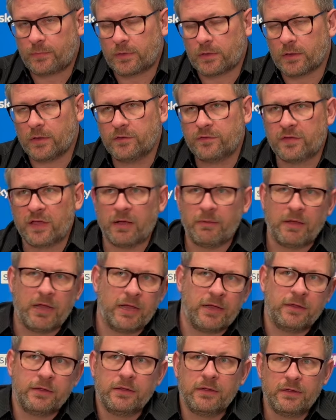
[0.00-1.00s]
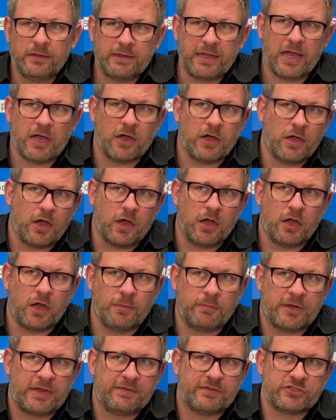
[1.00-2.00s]
So, I
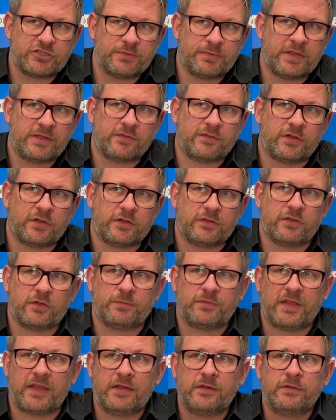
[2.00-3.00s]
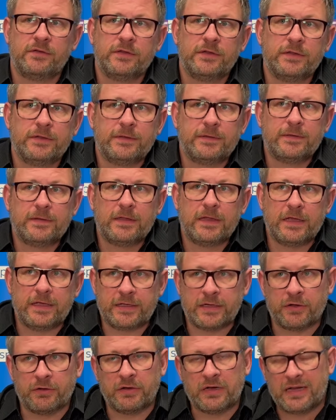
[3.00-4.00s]
believe I should be inside the top 10. You
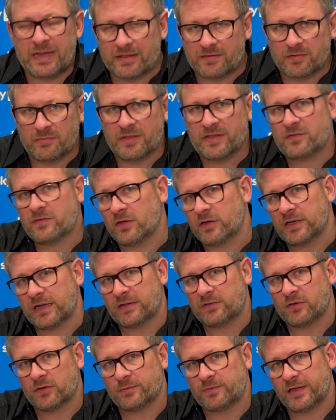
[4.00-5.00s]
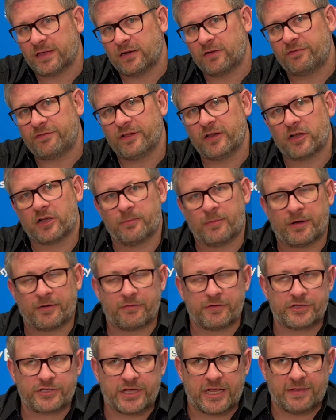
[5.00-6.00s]
know, unless I'm inside that top 10, I feel like I'm
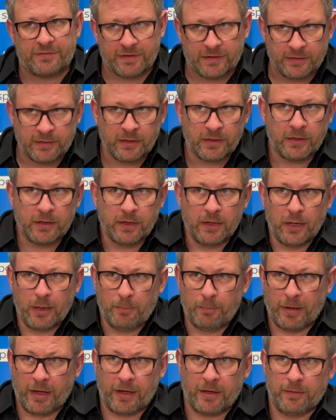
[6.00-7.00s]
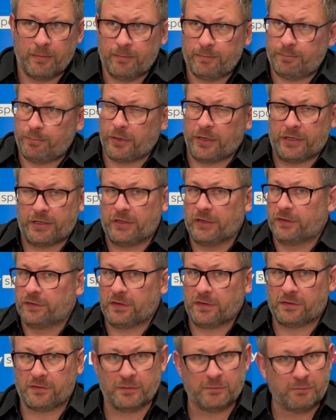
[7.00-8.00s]
underachieving. But, by God,
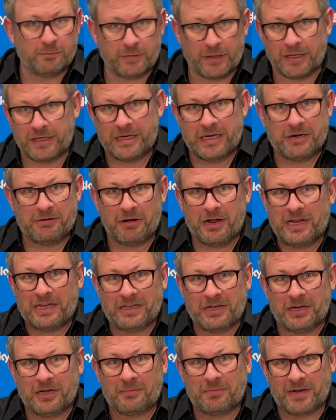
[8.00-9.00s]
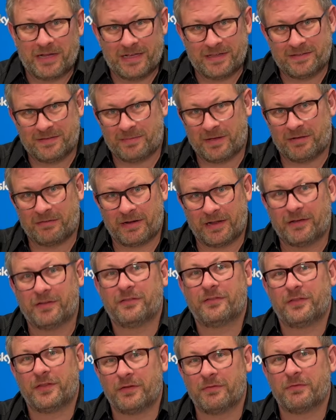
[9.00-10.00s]
there's some bloody great dart players about now.
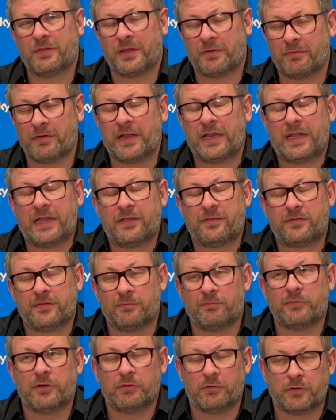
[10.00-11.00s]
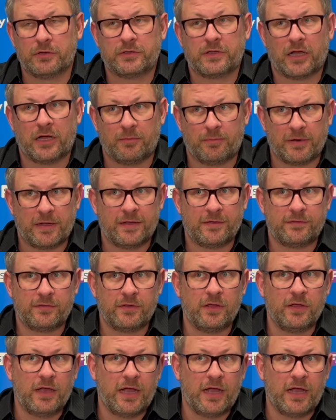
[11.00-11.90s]
There really is some real good dart players.